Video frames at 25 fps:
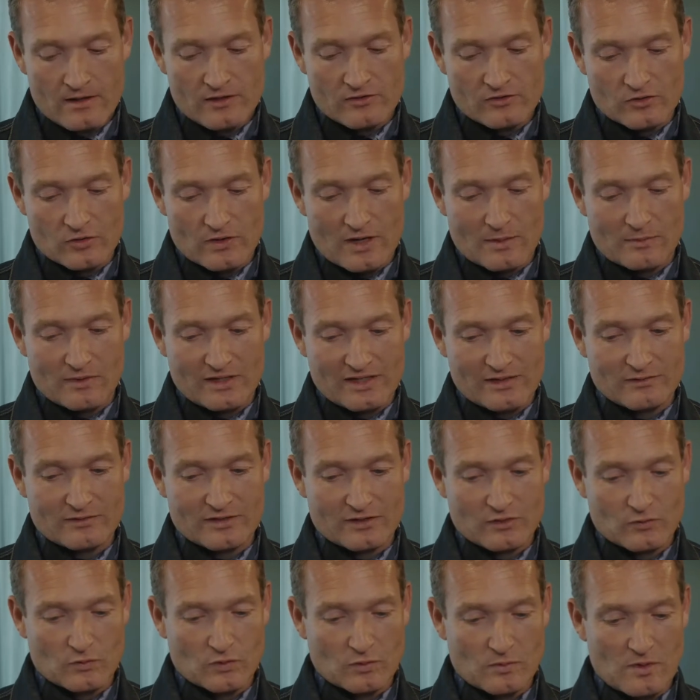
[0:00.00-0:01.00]
So I believe
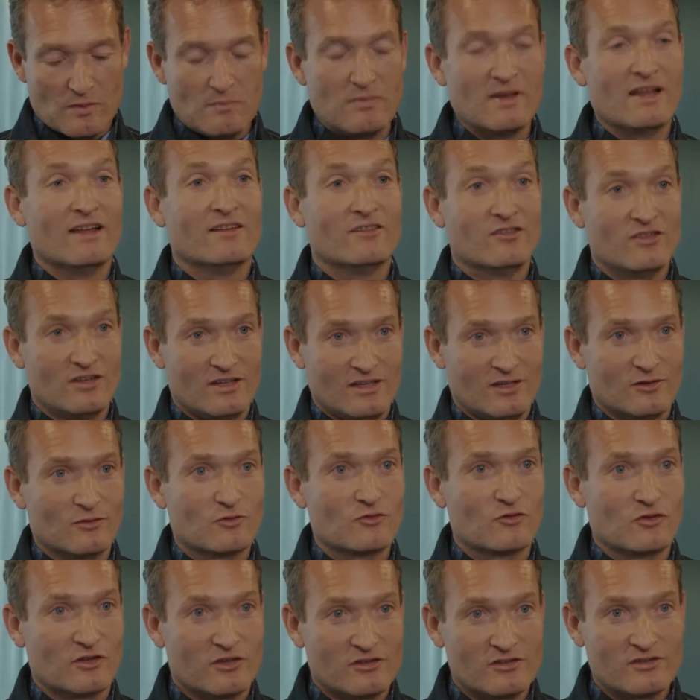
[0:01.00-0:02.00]
that there will be plenty
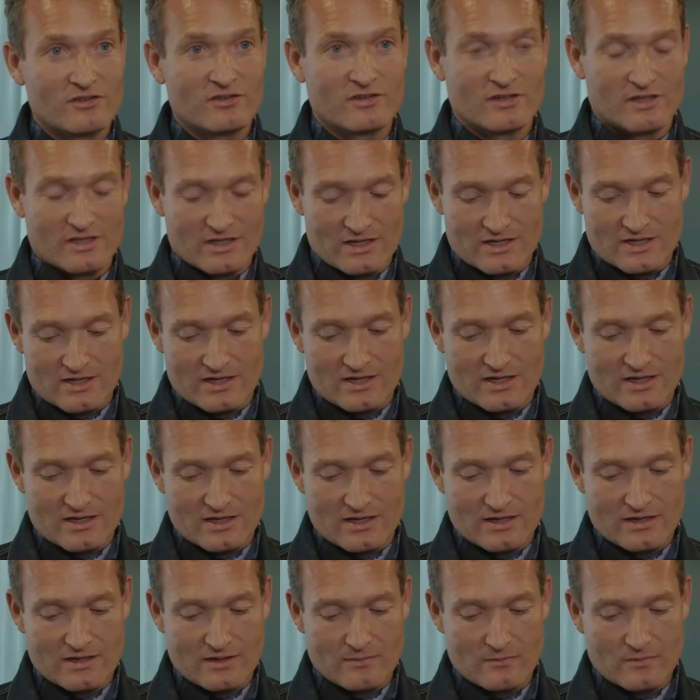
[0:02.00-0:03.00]
of trust
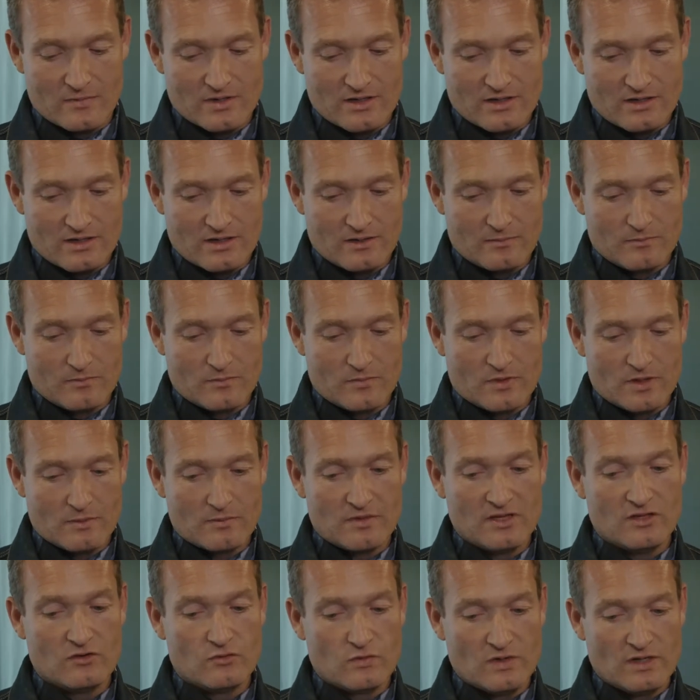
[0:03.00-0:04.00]

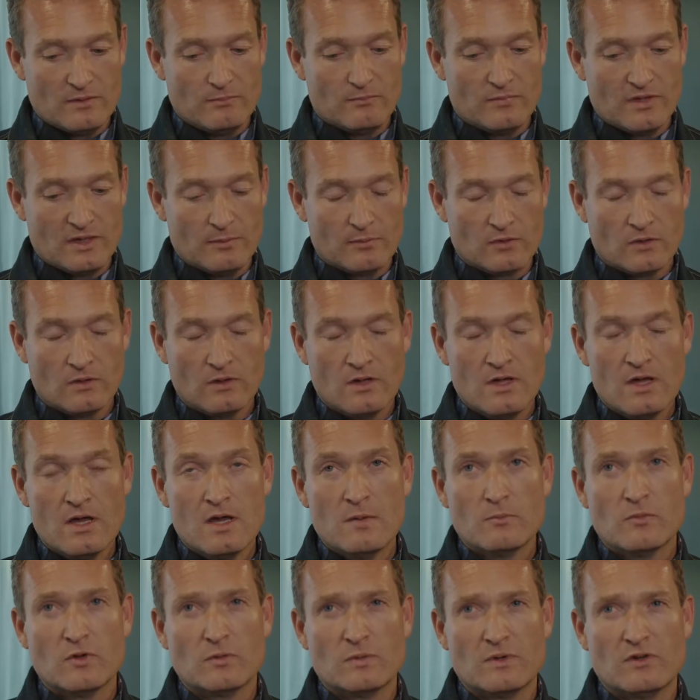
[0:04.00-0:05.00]
between people.
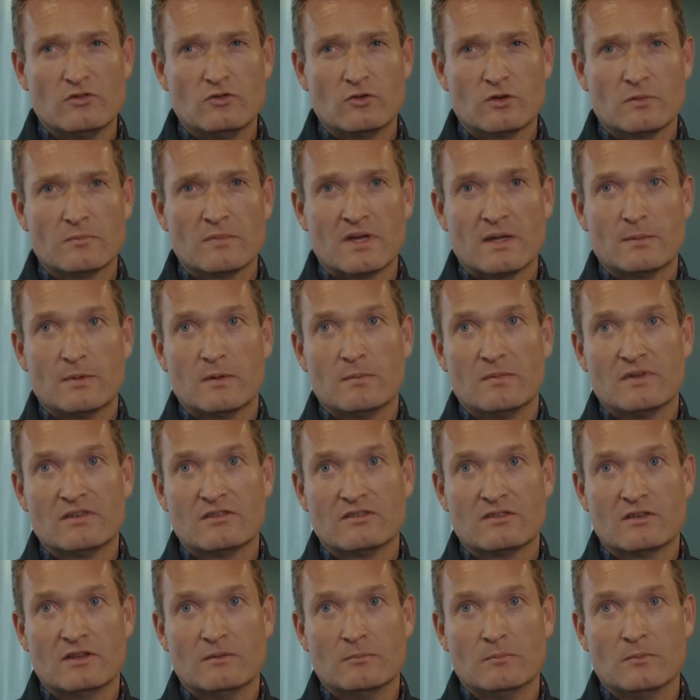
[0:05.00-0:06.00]
But we should maybe
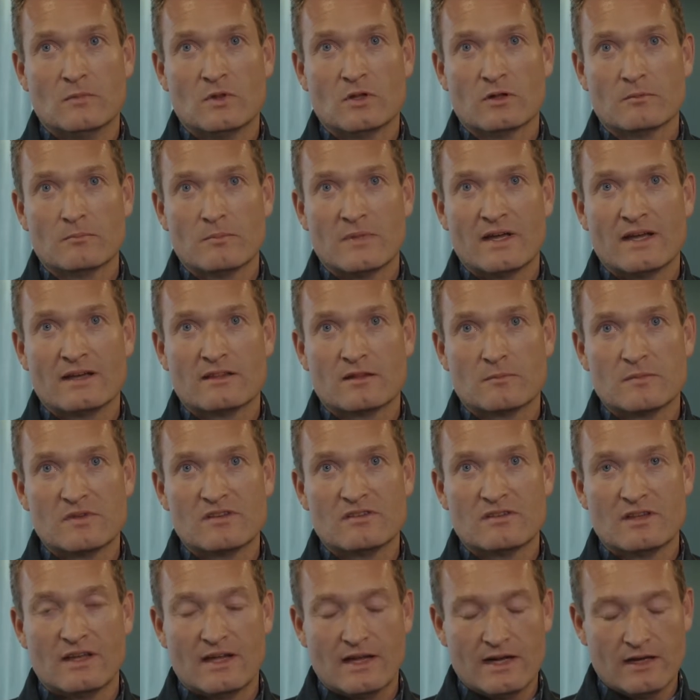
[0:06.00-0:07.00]
not make the
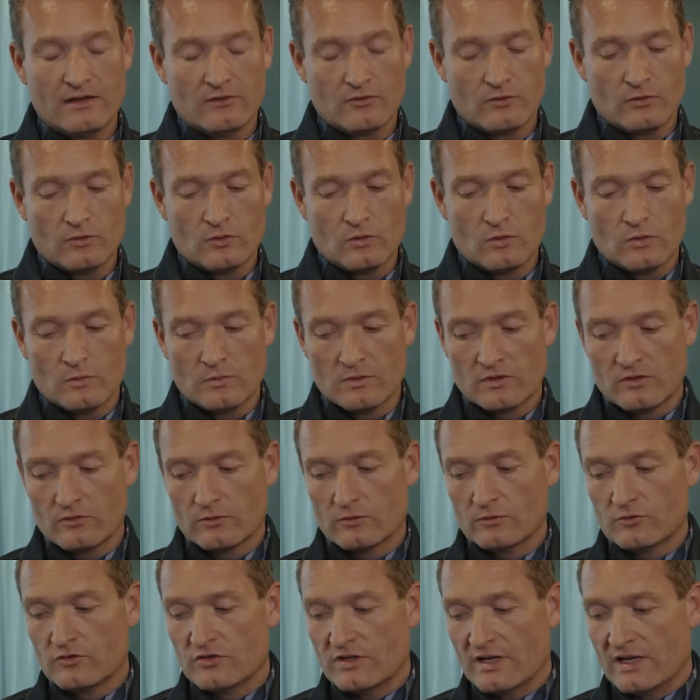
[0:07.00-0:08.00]
mistake to
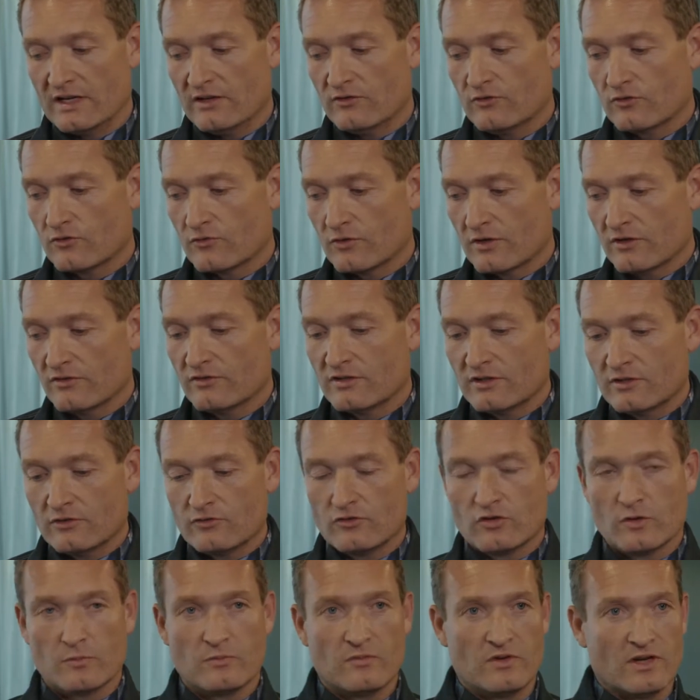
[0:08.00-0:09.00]
change trust in the
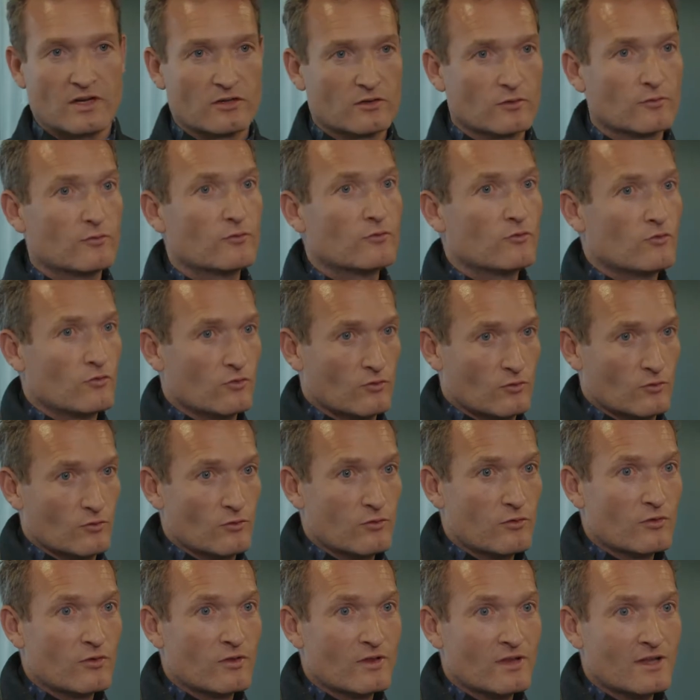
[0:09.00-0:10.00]
subject of
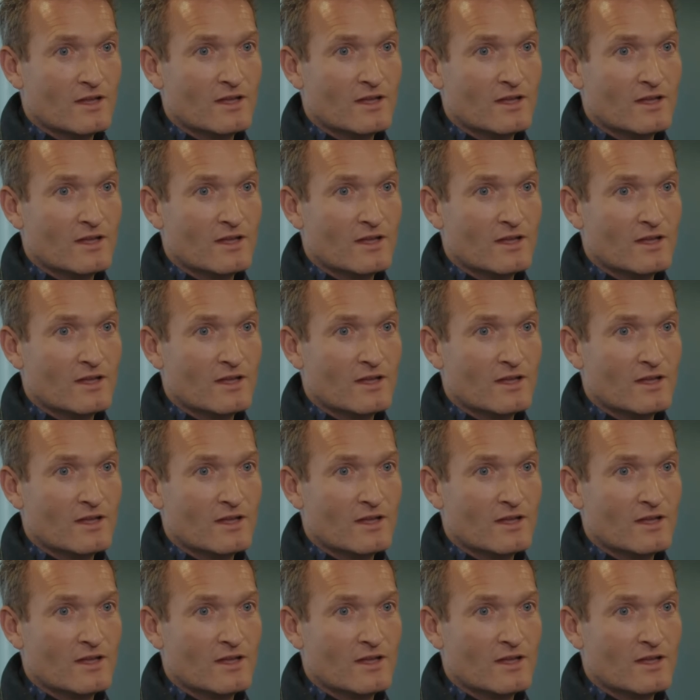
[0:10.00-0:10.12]
truth.